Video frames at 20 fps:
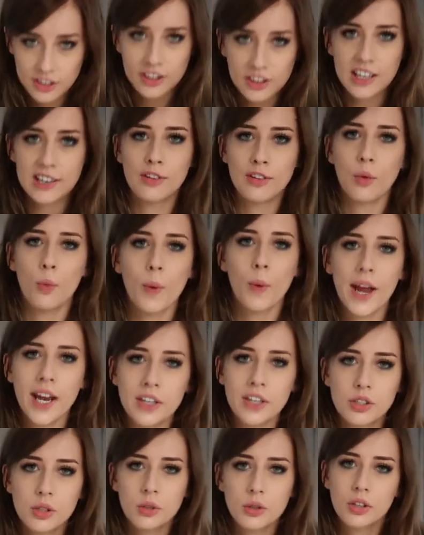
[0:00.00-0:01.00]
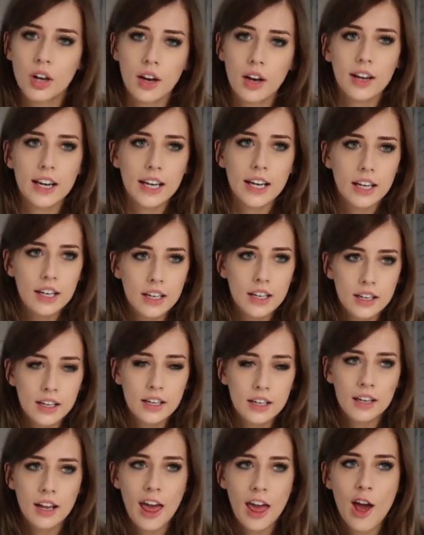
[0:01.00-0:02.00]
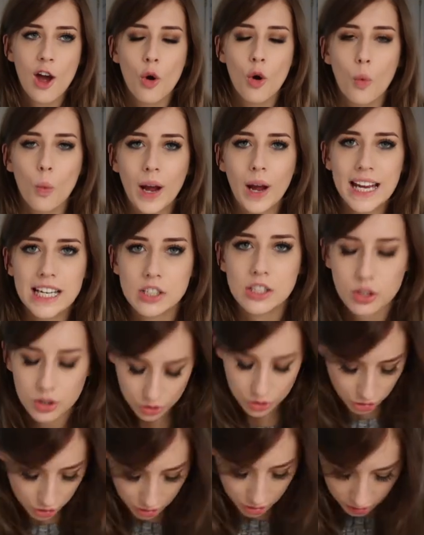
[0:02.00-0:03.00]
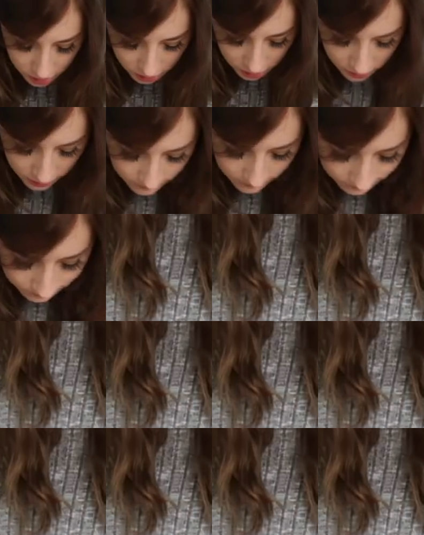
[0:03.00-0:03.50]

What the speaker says: These are way too tight, way too short,